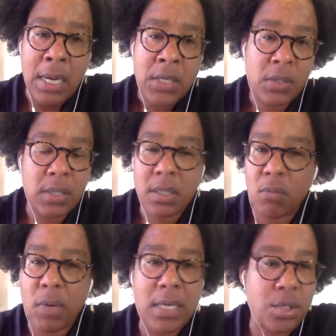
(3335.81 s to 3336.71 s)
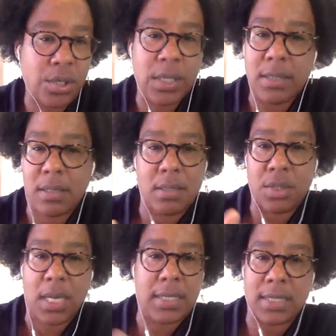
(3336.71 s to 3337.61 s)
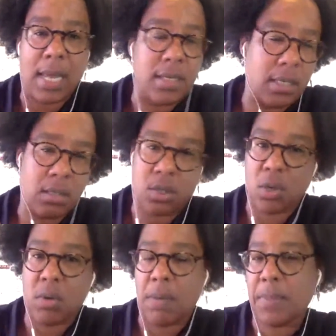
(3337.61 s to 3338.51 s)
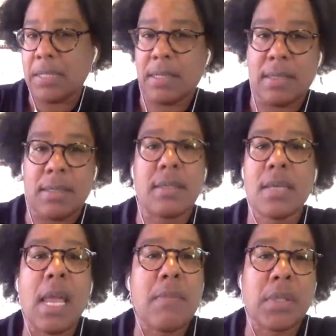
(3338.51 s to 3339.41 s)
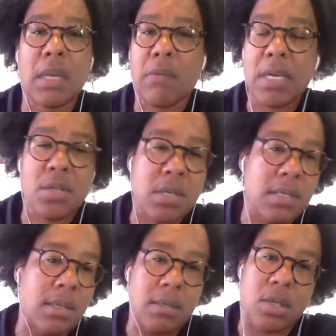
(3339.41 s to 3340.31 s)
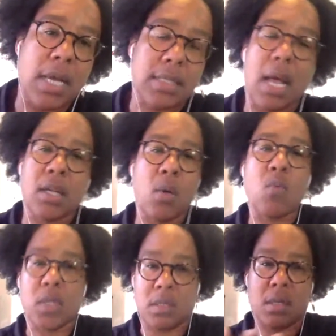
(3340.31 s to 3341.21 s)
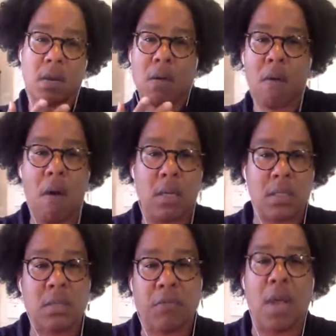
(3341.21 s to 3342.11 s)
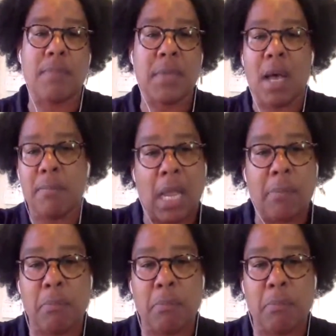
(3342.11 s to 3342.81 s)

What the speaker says: So this erasure isn't just, I need to show up and sit at the table. The erasure isn't just, I don't want to sit across from non-Black,